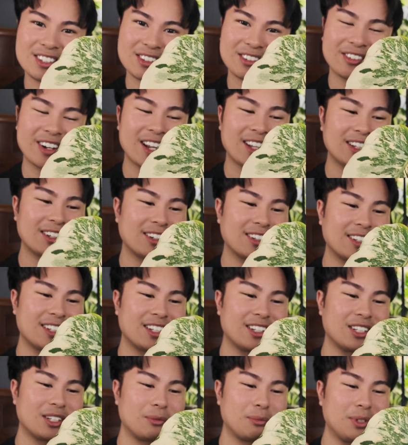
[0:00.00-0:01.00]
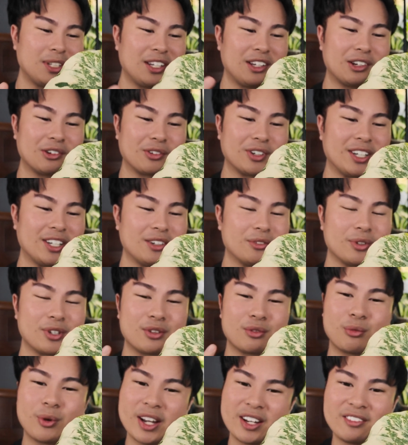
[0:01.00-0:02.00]
rather than it being green with
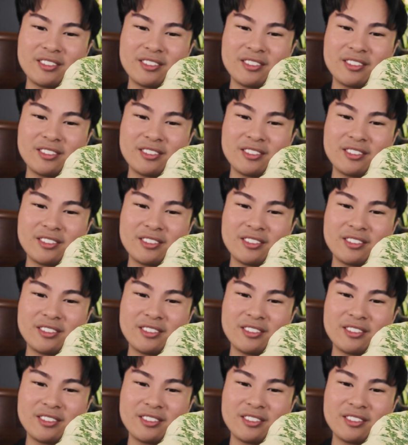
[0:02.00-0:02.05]
white